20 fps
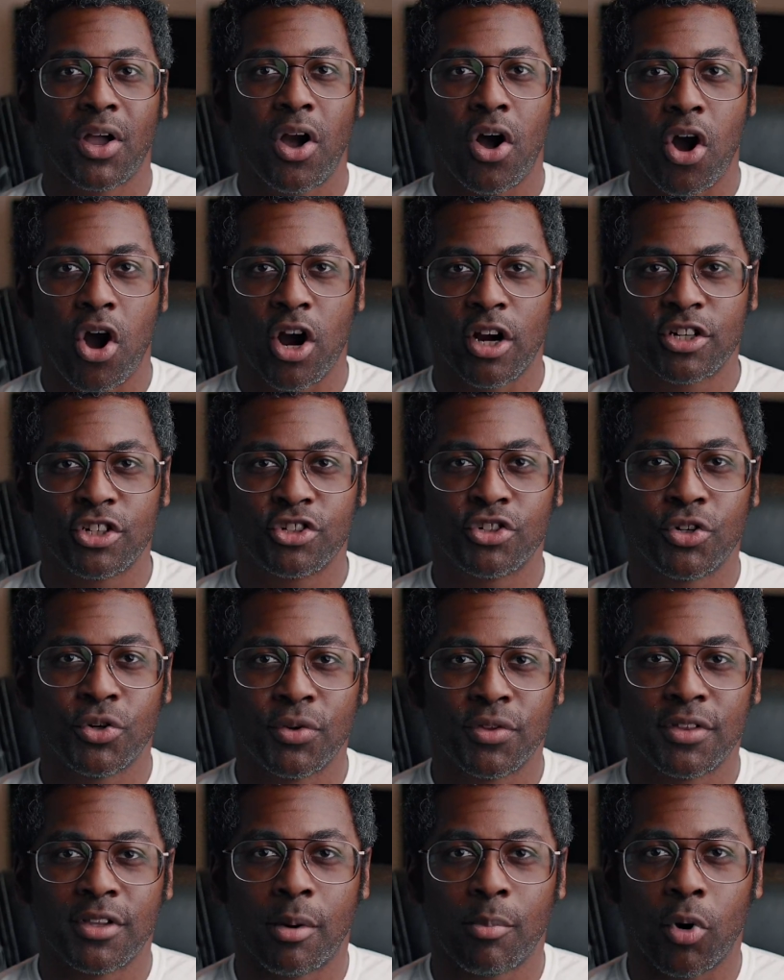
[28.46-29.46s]
harsh
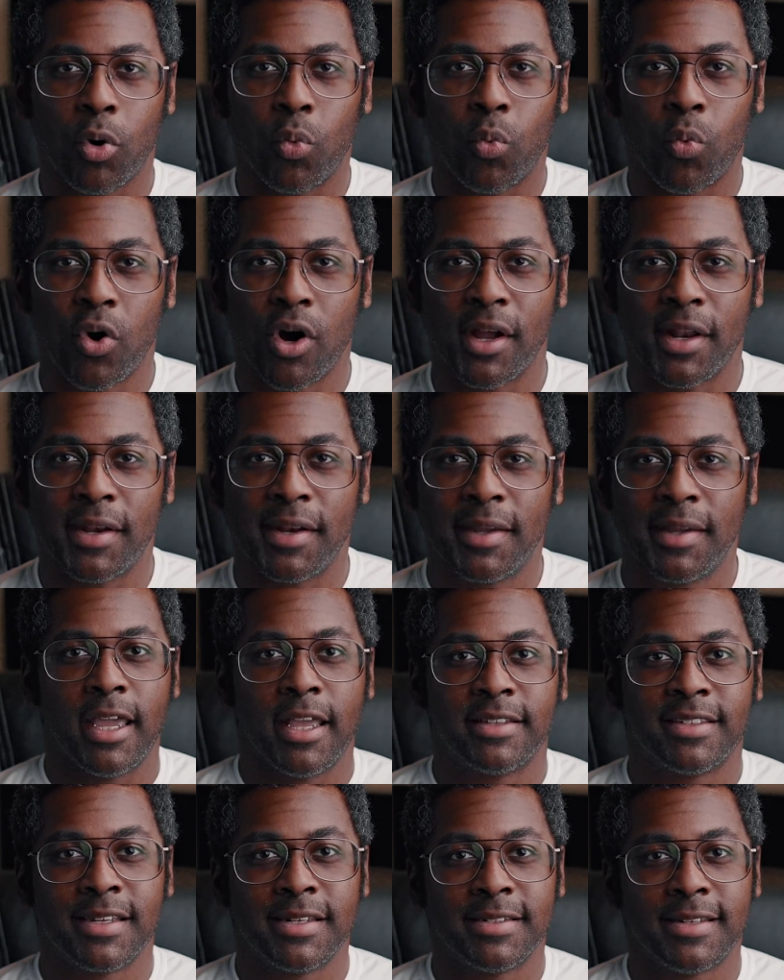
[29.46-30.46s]
truth number one,
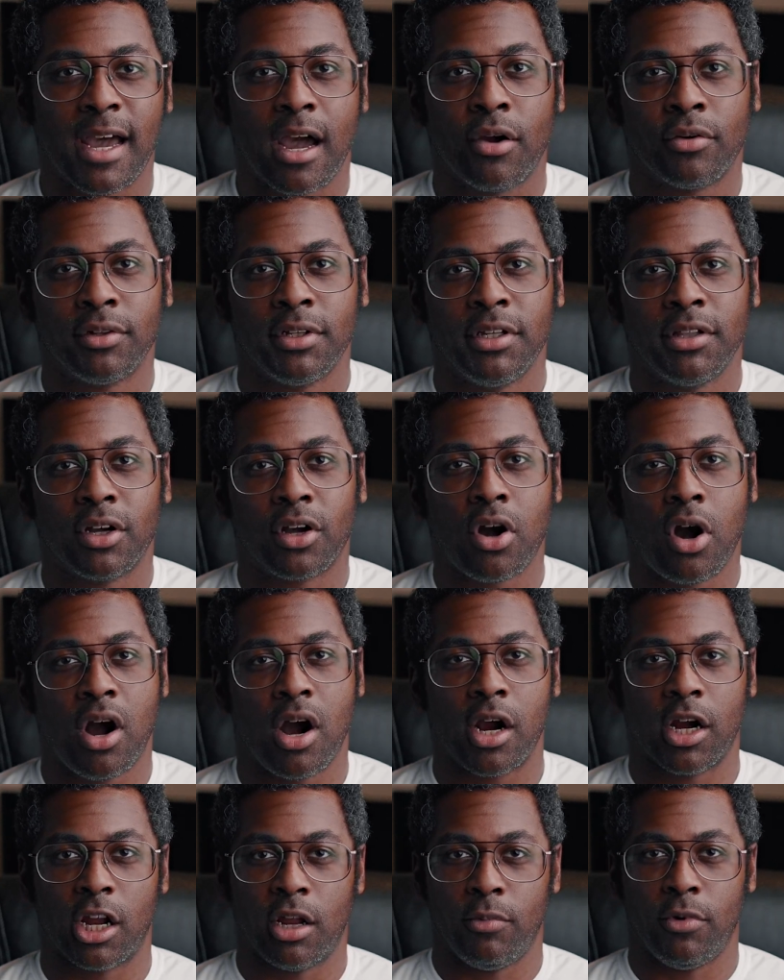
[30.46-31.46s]
it's undoubtedly the
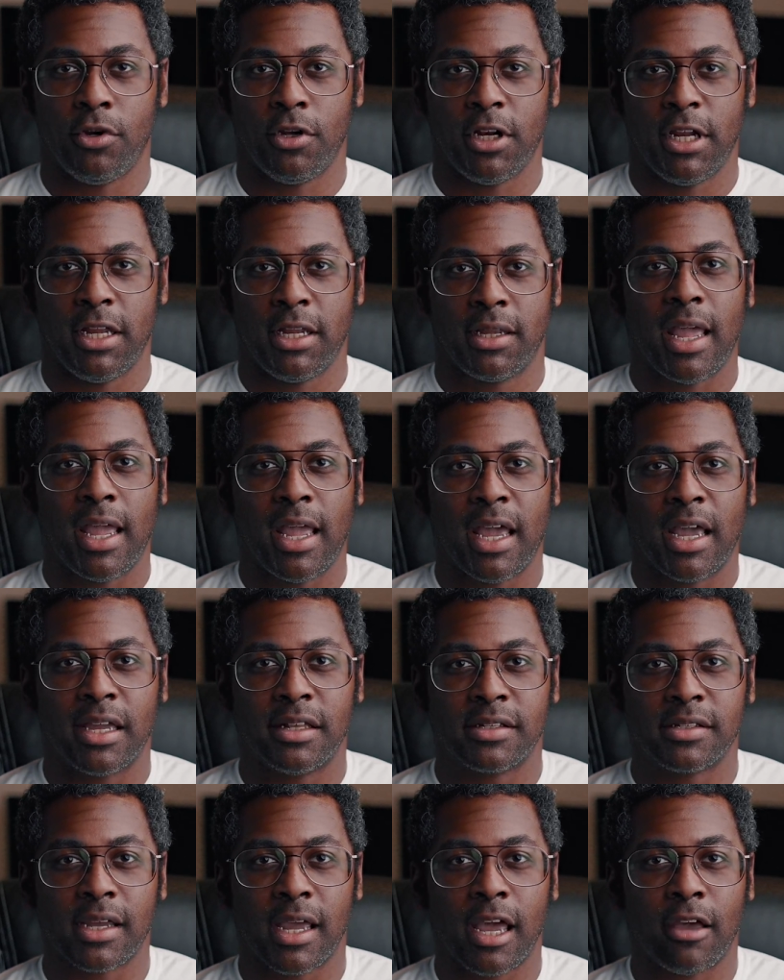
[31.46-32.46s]
car community.
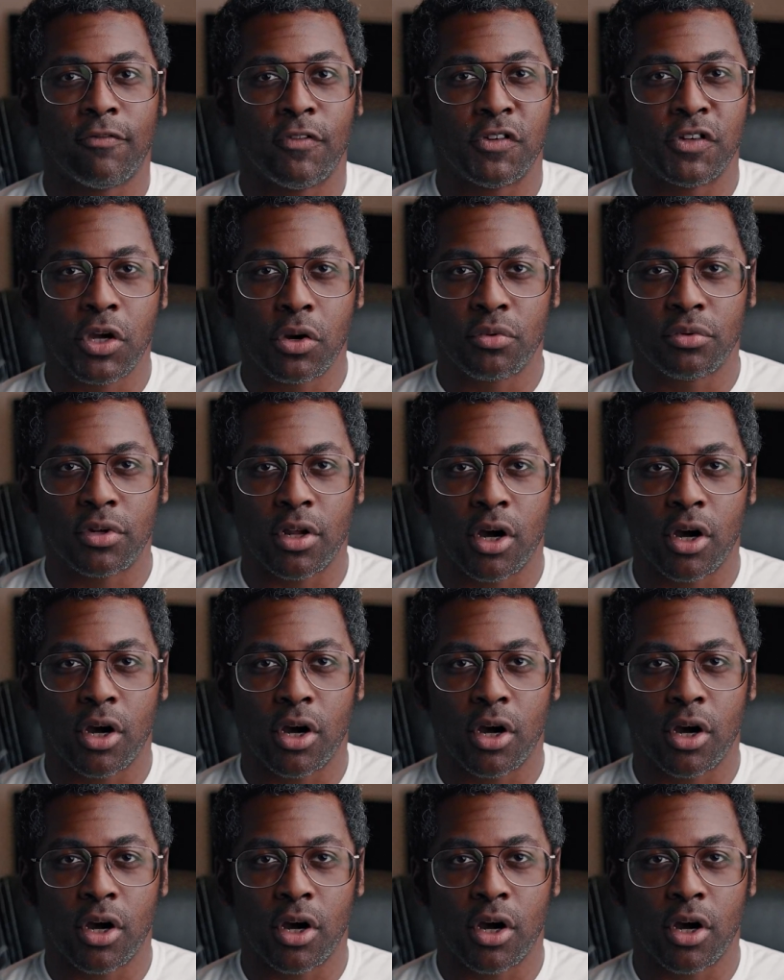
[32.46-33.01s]
And if you don't